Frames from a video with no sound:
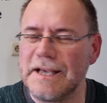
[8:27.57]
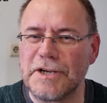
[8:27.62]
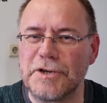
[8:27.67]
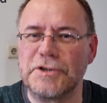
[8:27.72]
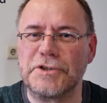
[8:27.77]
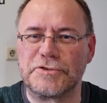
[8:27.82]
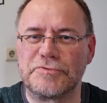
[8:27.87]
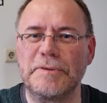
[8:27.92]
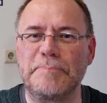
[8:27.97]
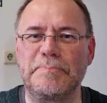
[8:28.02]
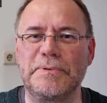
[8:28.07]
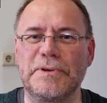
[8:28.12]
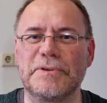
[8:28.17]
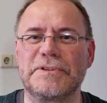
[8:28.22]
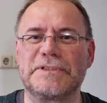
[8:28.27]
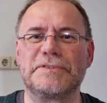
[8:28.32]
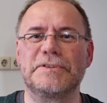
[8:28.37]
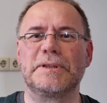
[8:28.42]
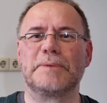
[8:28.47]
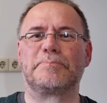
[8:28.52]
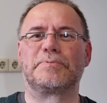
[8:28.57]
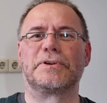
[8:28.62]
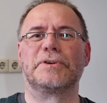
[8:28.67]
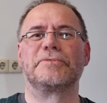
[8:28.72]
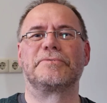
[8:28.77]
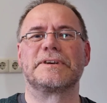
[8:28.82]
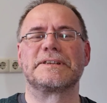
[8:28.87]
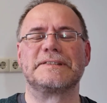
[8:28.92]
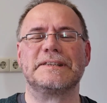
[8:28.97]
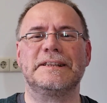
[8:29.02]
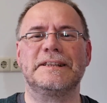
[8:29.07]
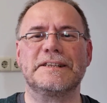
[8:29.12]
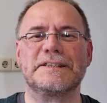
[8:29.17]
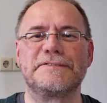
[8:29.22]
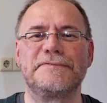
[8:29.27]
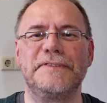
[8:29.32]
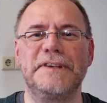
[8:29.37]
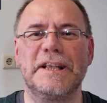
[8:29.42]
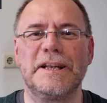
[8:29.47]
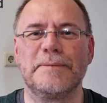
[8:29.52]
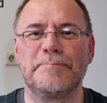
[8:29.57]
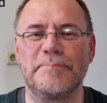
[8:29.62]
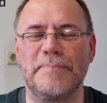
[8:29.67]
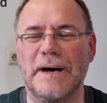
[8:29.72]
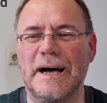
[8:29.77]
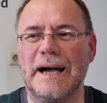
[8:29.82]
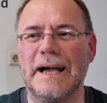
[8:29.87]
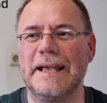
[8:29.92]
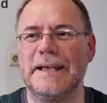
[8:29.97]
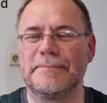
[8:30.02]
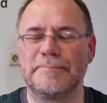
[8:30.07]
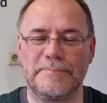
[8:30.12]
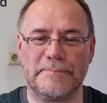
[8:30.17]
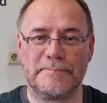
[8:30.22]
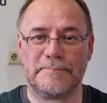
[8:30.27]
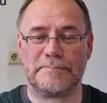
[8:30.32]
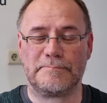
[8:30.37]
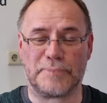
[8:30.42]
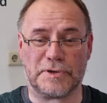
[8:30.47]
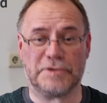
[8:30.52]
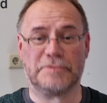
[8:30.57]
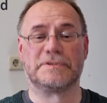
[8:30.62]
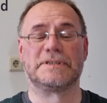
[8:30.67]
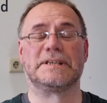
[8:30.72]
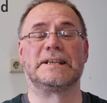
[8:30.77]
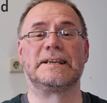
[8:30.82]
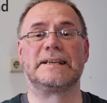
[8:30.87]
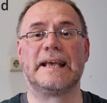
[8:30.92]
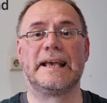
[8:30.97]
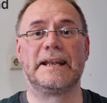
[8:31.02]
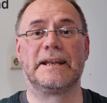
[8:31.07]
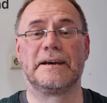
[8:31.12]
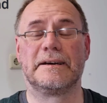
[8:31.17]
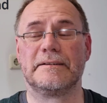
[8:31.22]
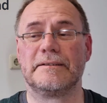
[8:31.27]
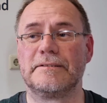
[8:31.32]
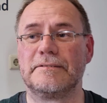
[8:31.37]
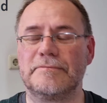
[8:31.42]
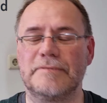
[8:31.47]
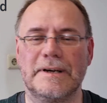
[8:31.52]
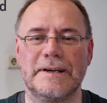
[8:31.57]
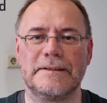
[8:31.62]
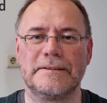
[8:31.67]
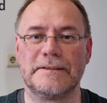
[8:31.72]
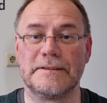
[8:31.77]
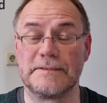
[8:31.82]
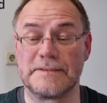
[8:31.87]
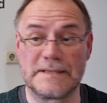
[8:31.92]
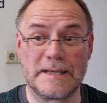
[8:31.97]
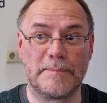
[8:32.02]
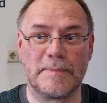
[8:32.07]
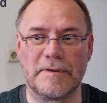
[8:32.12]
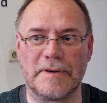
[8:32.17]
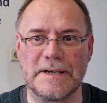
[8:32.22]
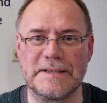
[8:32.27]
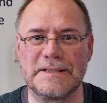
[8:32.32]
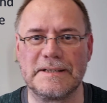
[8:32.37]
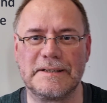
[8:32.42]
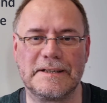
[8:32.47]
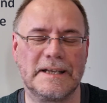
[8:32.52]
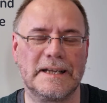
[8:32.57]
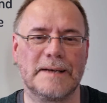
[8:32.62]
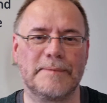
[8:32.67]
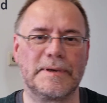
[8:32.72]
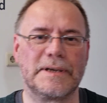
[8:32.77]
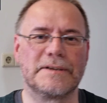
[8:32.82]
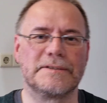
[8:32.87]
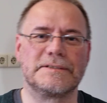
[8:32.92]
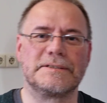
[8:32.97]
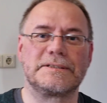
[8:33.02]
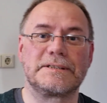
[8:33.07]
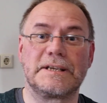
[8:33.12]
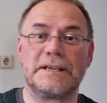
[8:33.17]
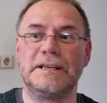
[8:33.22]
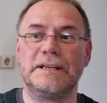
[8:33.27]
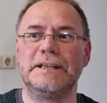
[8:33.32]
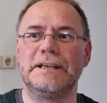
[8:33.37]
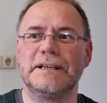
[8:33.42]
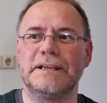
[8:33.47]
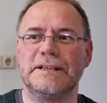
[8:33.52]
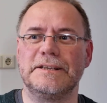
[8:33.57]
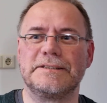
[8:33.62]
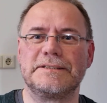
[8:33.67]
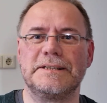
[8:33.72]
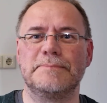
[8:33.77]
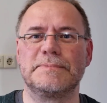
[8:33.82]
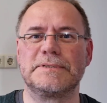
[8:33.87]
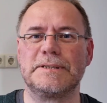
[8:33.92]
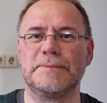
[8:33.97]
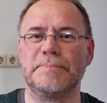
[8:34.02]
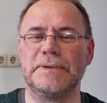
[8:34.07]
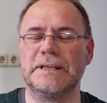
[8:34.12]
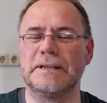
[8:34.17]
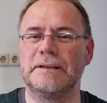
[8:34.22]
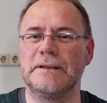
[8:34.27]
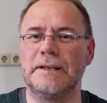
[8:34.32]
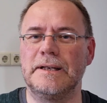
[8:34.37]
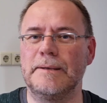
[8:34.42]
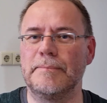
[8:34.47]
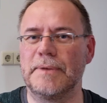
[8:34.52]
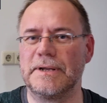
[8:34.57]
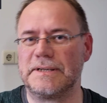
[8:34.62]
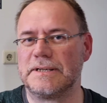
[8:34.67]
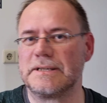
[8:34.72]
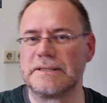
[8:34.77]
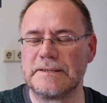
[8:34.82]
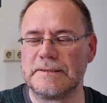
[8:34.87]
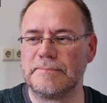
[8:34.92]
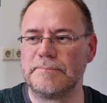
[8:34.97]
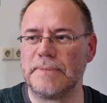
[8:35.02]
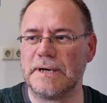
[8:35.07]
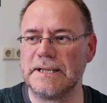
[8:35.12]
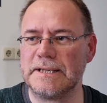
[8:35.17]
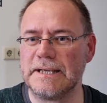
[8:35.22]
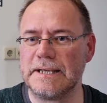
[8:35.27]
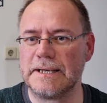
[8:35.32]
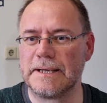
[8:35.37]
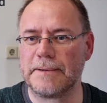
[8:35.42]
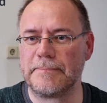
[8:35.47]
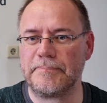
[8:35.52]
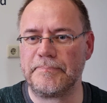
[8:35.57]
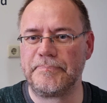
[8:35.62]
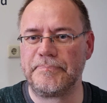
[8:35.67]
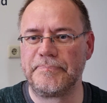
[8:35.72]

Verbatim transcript: contribute to the progress in this field by producing data rather than summarizing data because it clearly seems to be limited by data.